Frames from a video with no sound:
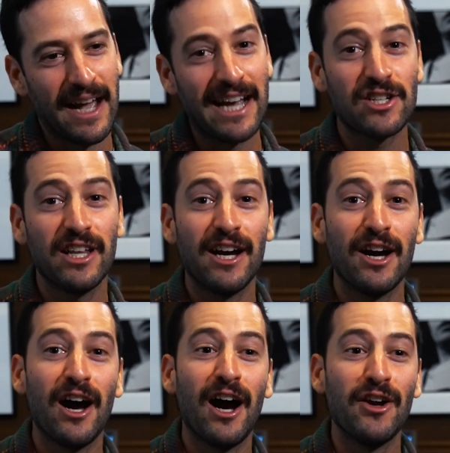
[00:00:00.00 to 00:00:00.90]
Actually,
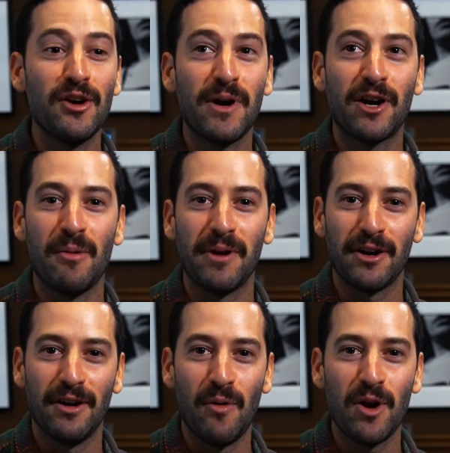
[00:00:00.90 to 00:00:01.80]
I know my comedy
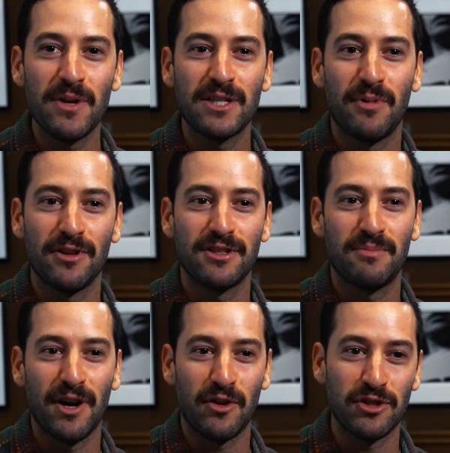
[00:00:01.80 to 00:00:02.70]
goal. I want to be
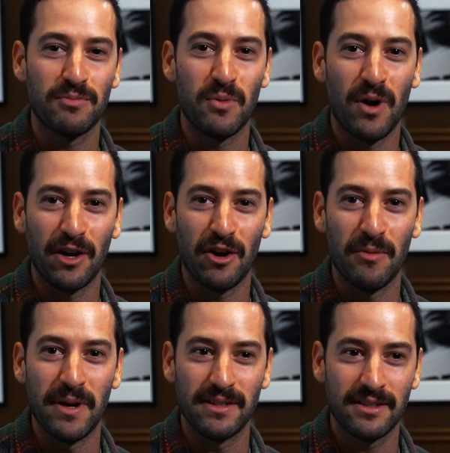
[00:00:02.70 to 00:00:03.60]
sponsored by Guzman Y.
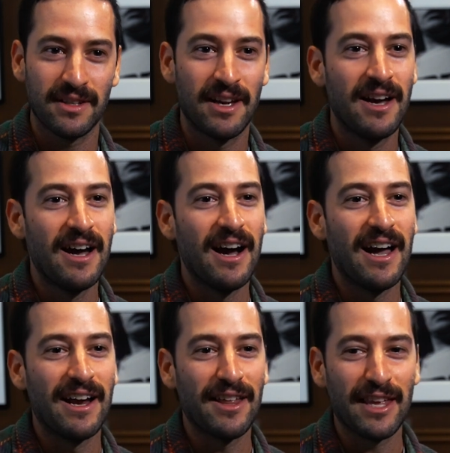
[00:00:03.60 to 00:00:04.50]
Gomez.
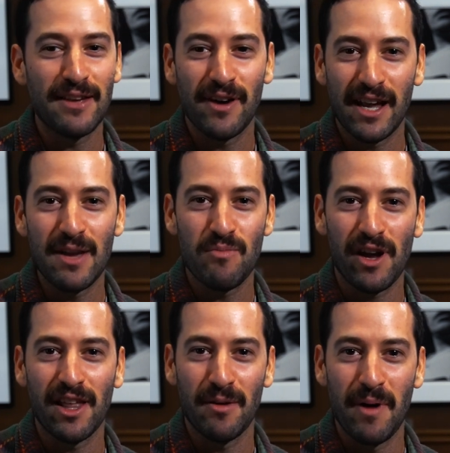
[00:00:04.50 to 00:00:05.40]
And I think if I keep
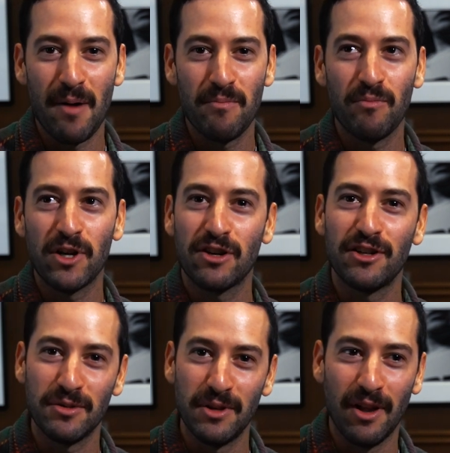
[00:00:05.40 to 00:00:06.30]
bringing them up, which I
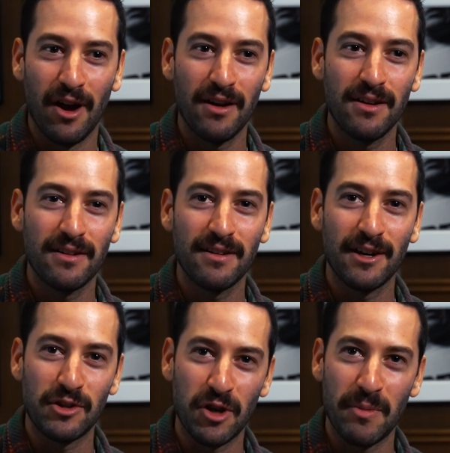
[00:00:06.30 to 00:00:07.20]
do a lot,
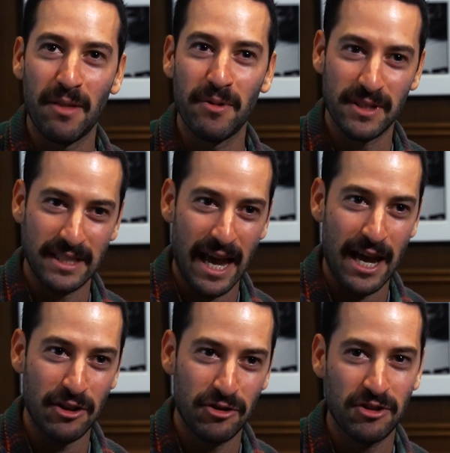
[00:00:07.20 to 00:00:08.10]
I talk about them on
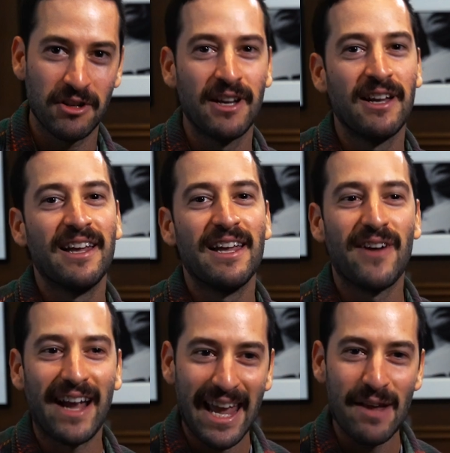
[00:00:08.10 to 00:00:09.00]
stage.
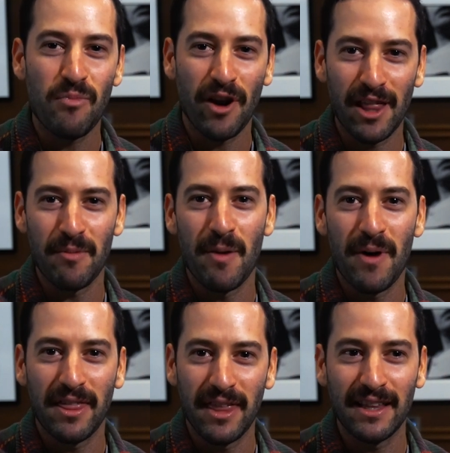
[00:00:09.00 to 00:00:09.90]
If I keep bringing them up,
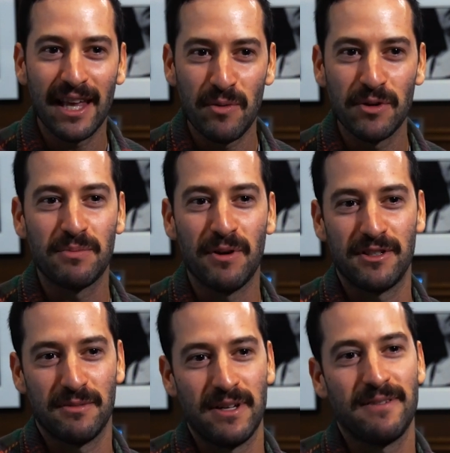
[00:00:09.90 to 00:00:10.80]
I think they will
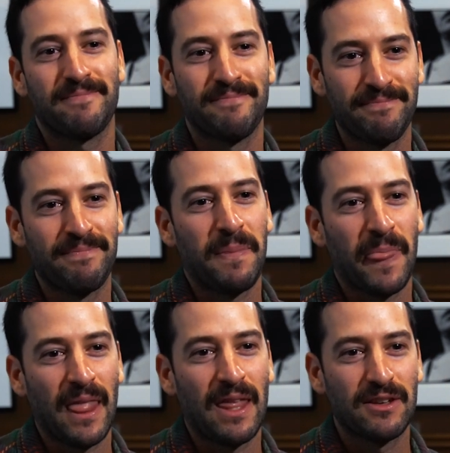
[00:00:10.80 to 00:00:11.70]
sponsor me.
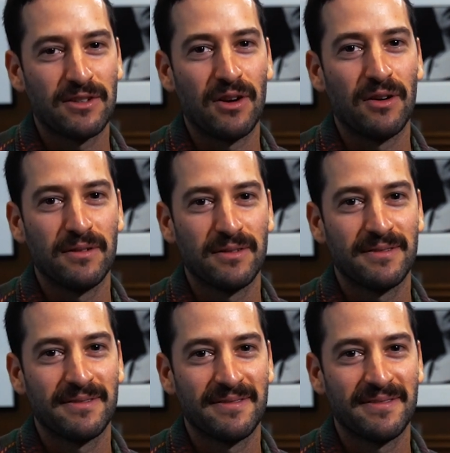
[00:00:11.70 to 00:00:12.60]
So
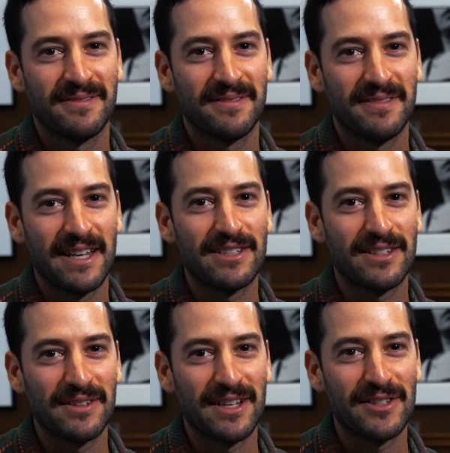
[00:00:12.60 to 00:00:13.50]
that's
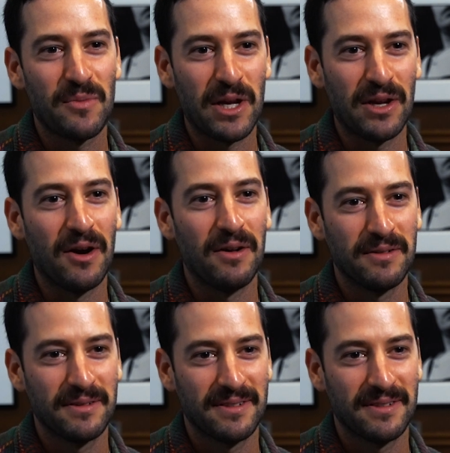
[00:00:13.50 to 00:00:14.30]
the big goal.